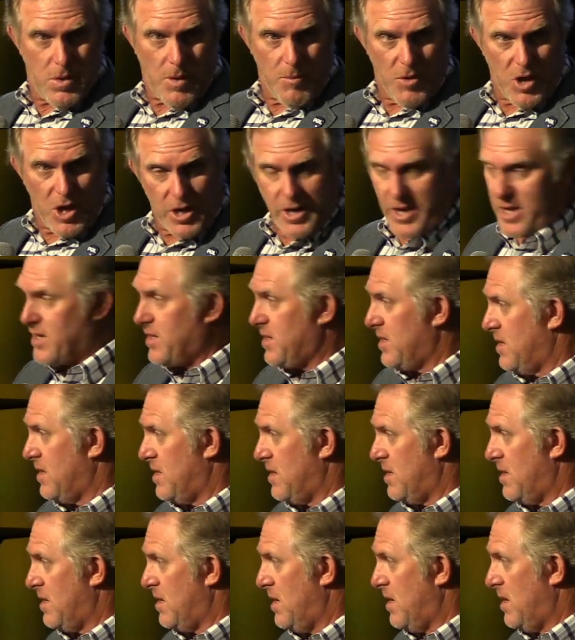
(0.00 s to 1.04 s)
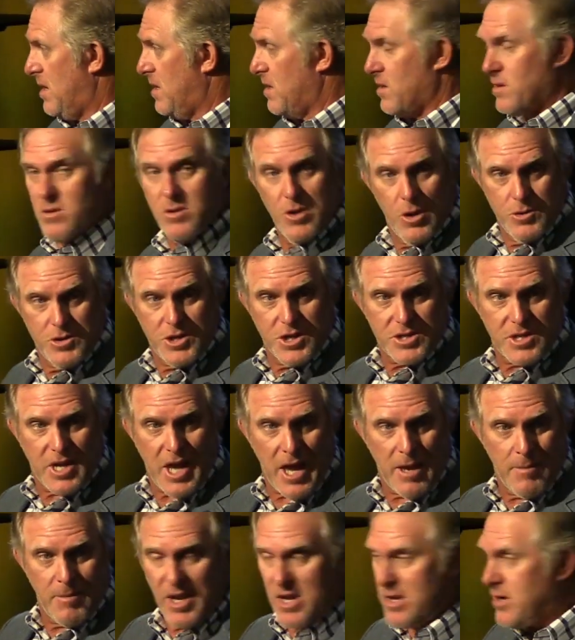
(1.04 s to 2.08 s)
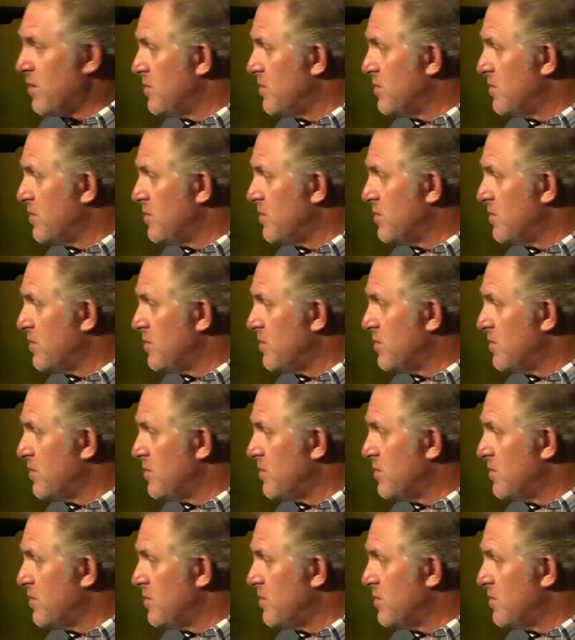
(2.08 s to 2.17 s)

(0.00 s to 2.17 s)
I'm looking. Who just came in?